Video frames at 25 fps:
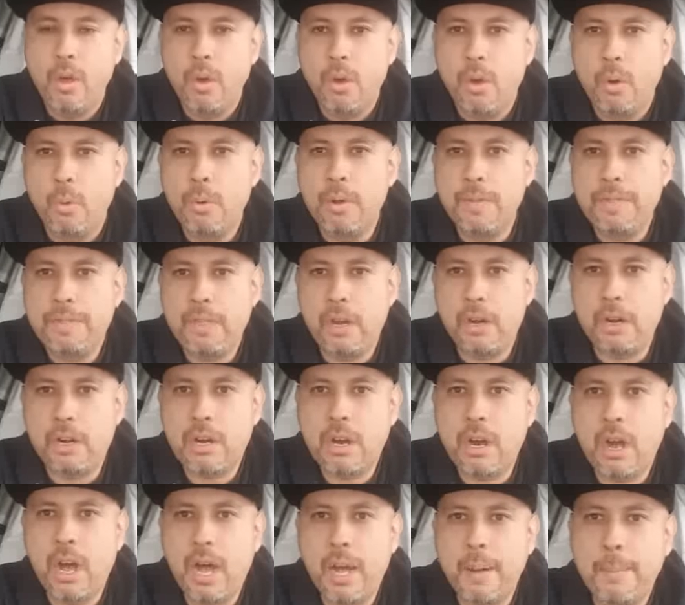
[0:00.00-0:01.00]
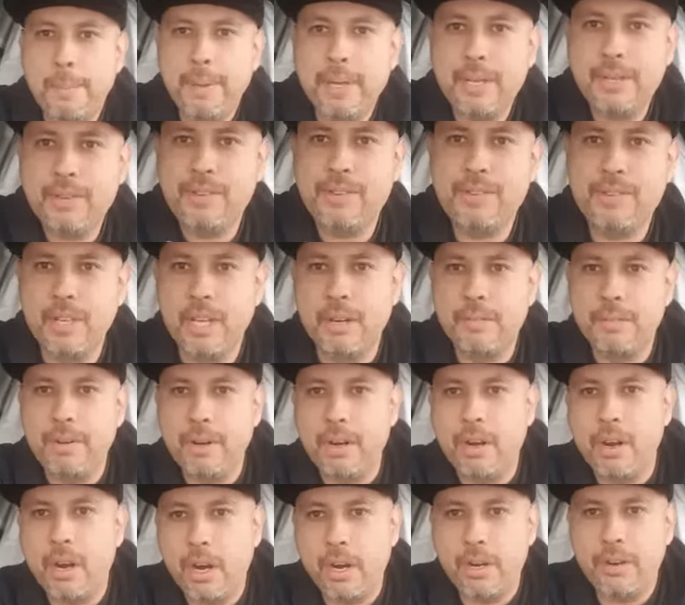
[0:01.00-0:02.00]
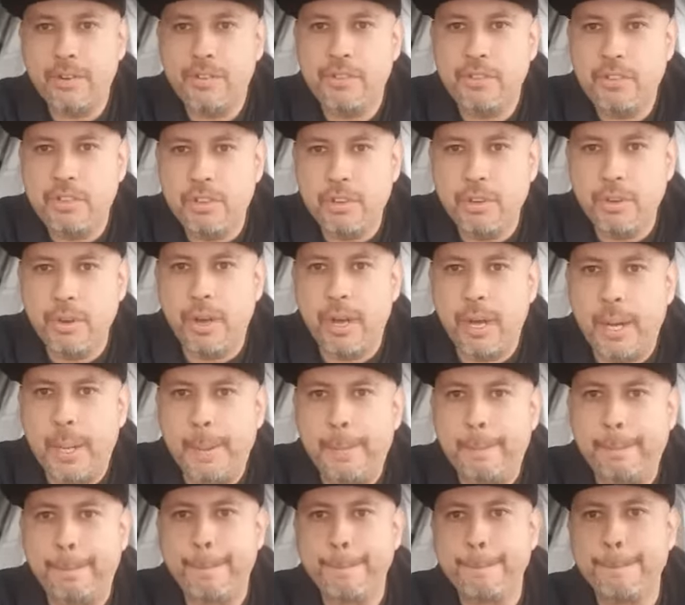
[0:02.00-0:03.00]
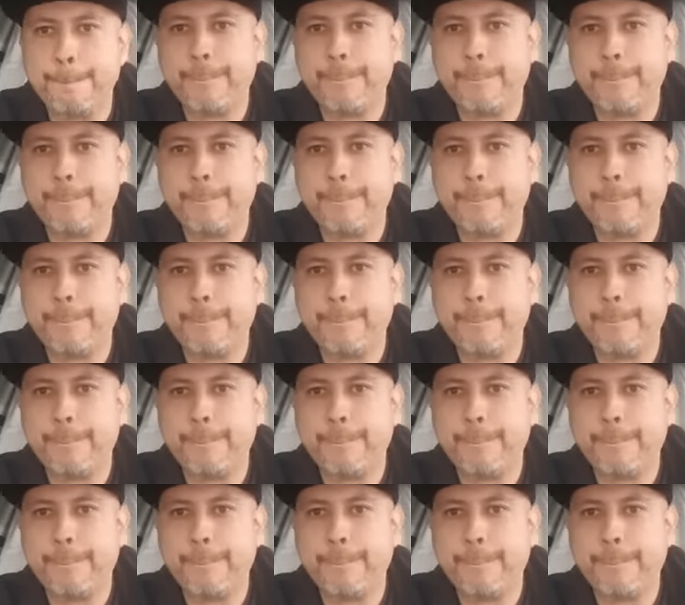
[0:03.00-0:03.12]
with their comments in regards to, um,